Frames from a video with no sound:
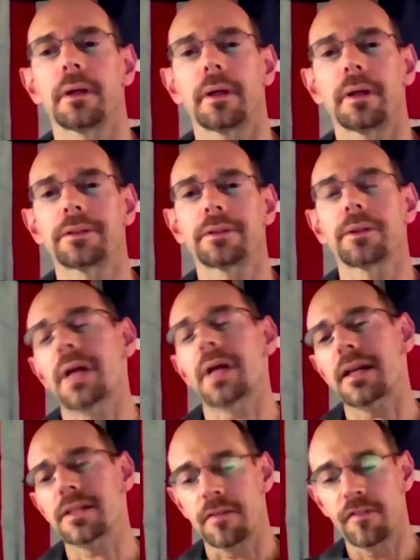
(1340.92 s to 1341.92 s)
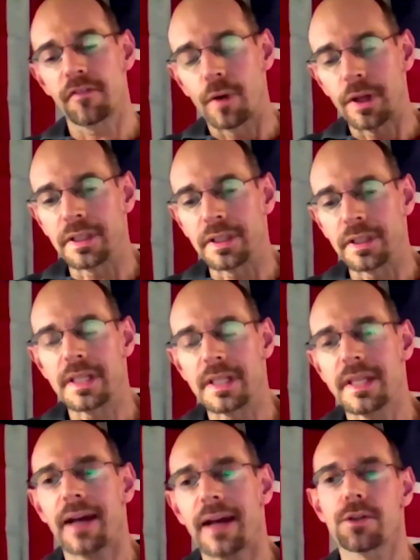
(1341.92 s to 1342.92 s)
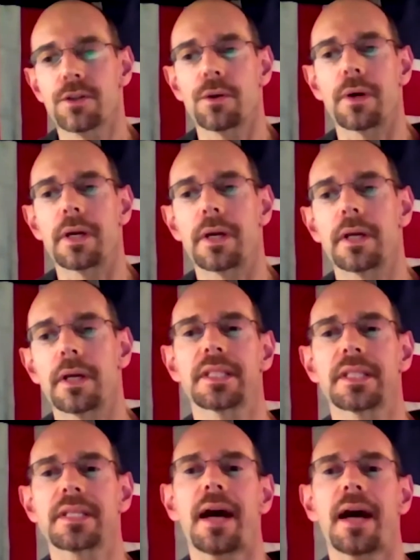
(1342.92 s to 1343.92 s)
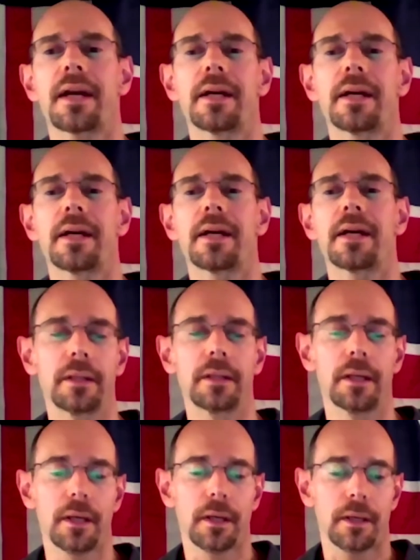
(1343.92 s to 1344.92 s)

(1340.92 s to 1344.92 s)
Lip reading: So that is unfortunately the sad story, at least the sad ending.